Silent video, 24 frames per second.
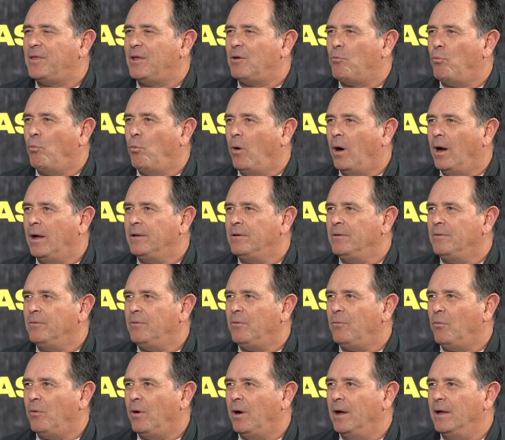think
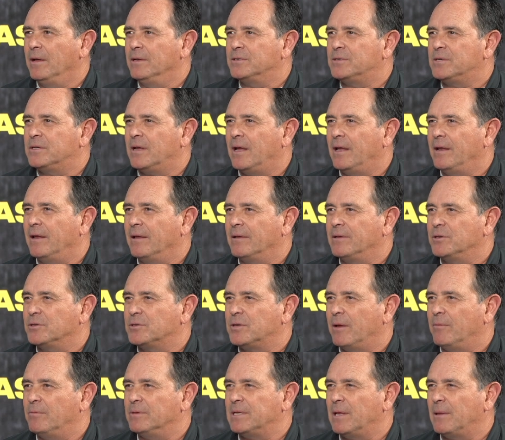one was, and
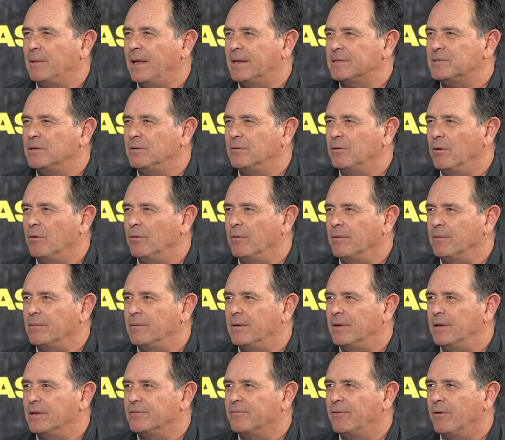it was a lesson
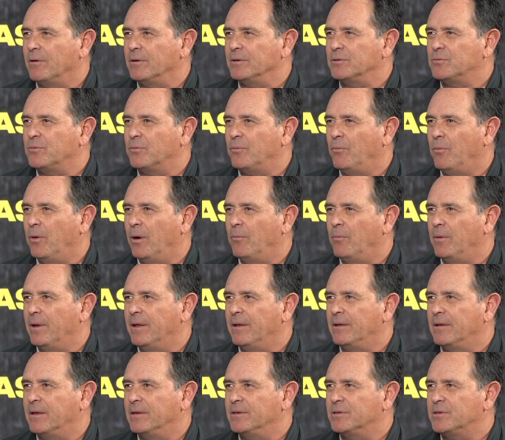learned as far as what
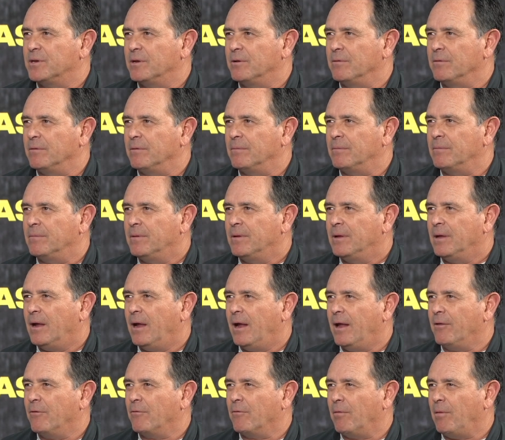we consider
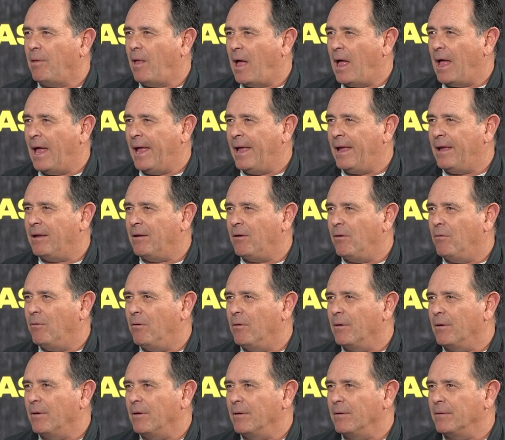either lying
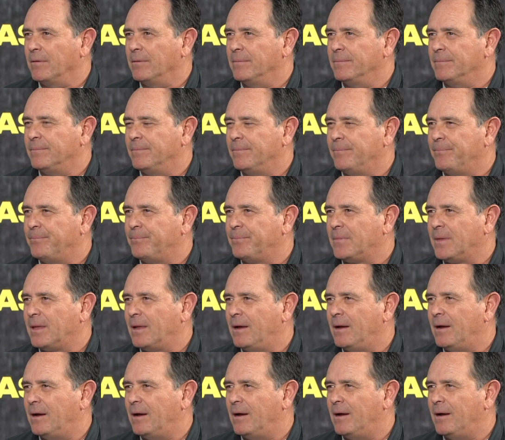or
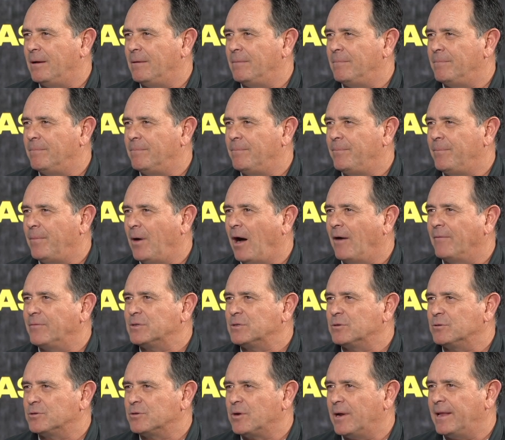
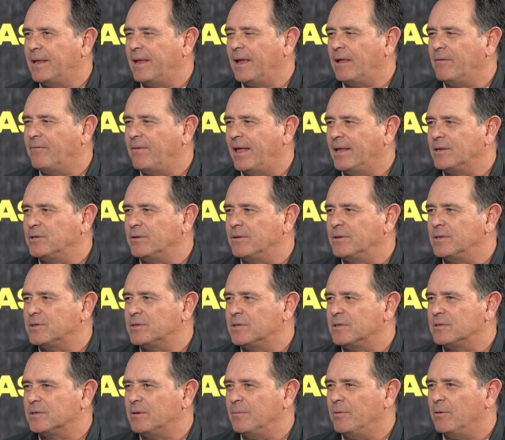officers trying to take advantage of the
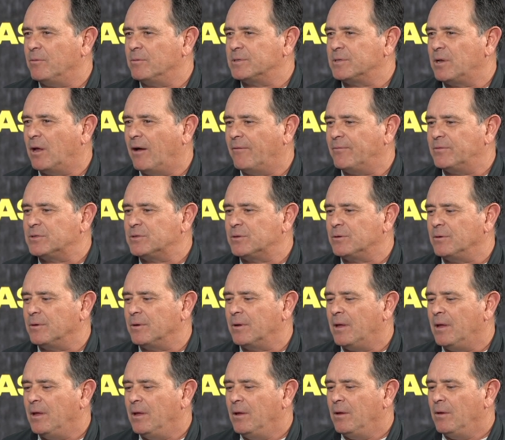system. There was an
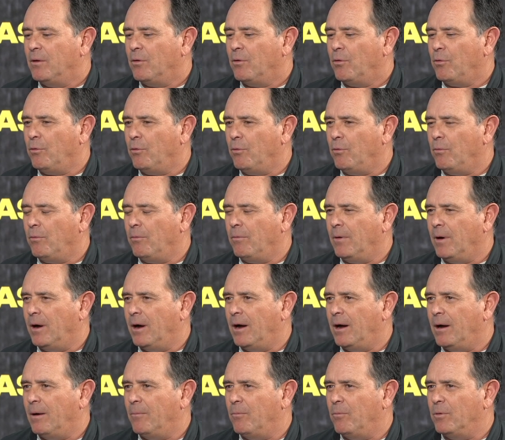officer who
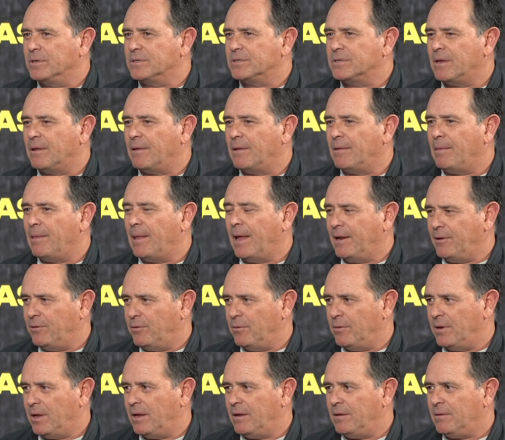was light
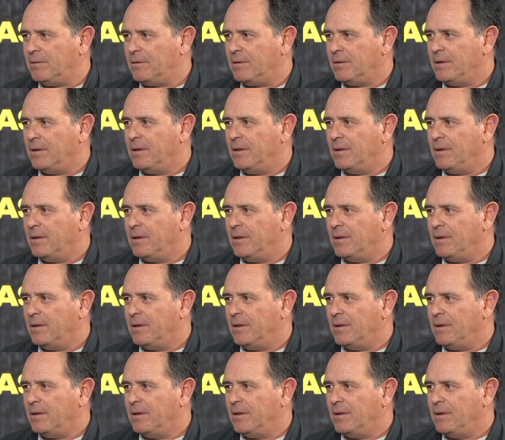duty,